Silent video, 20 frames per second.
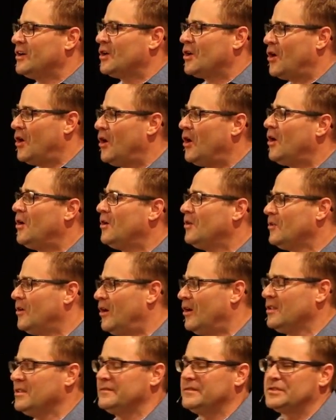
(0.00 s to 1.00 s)
call
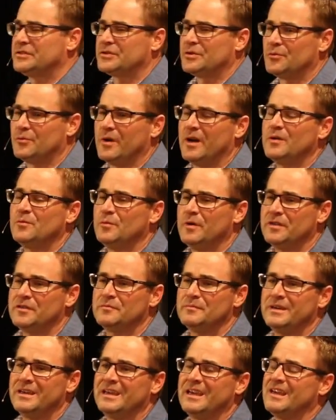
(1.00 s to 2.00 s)
all of us to run
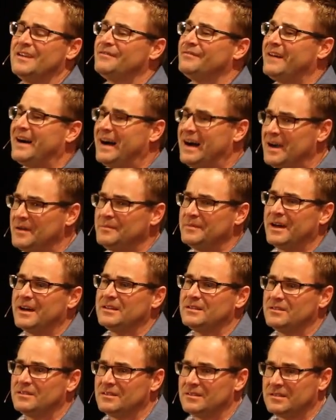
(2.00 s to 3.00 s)
with me if I'm
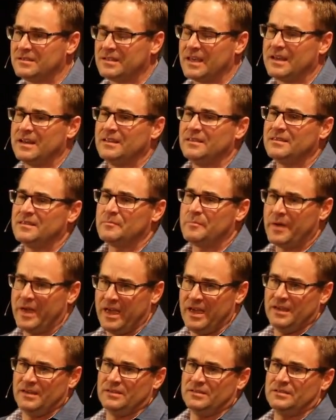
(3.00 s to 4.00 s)
not setting the
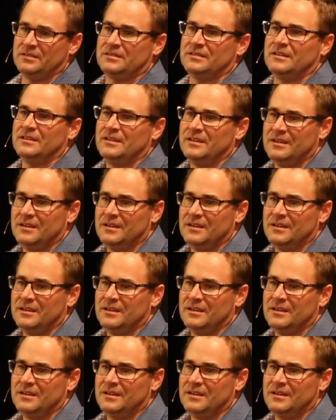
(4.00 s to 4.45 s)
pace.